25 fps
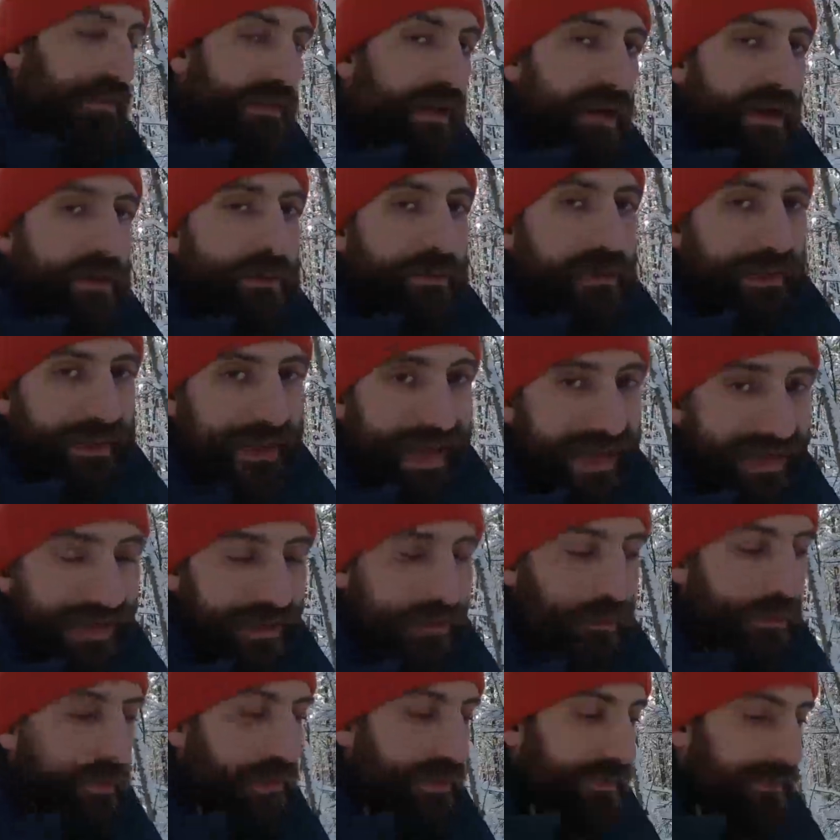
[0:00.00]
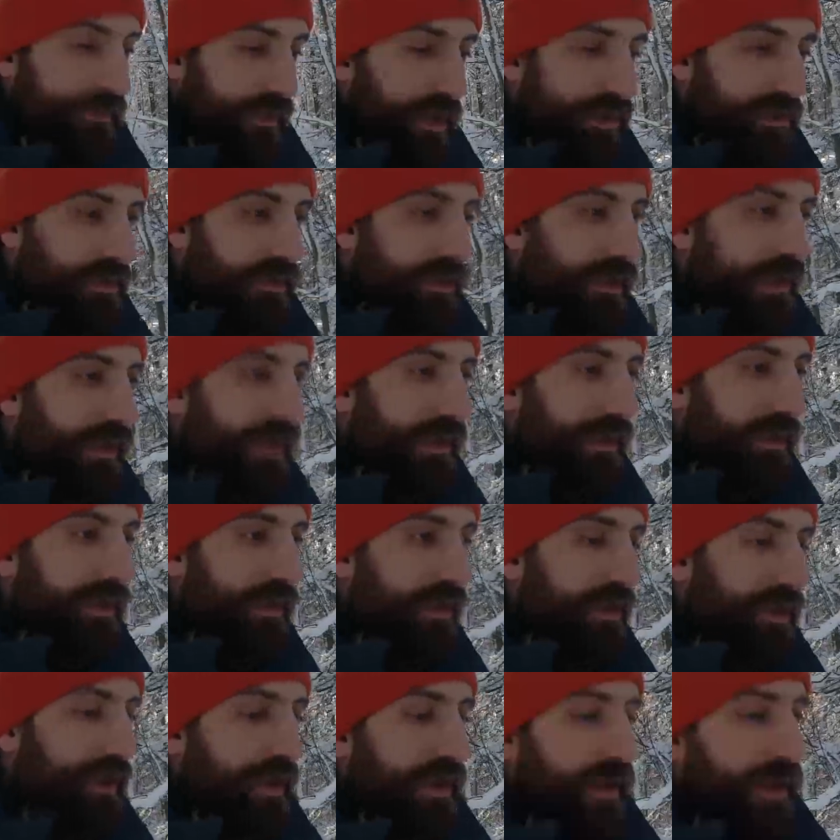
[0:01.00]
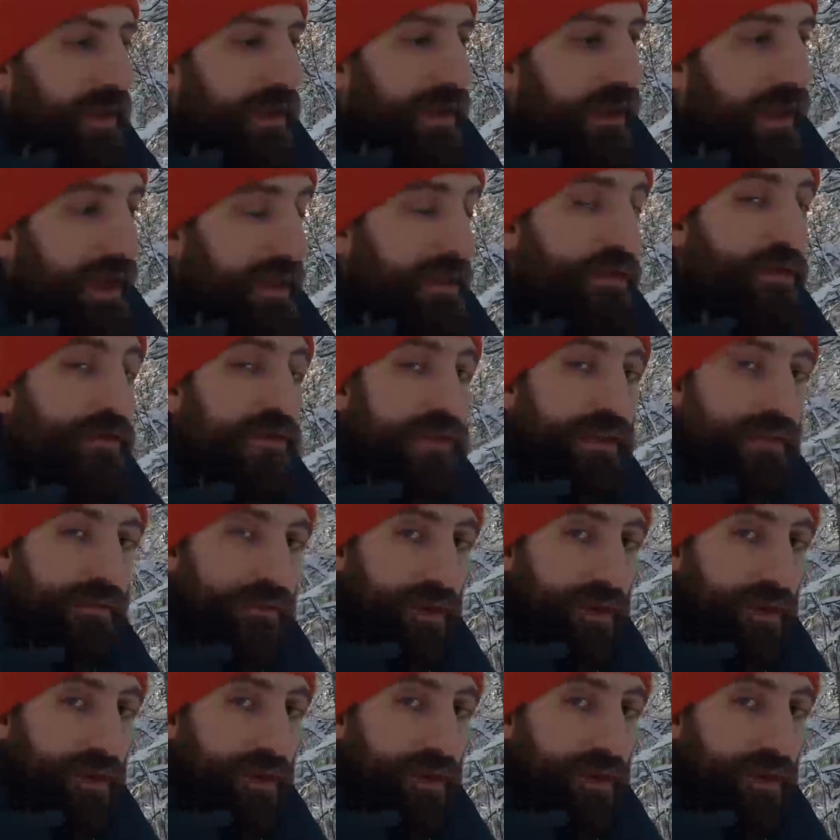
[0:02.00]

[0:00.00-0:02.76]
a terrible lag with the front screen and using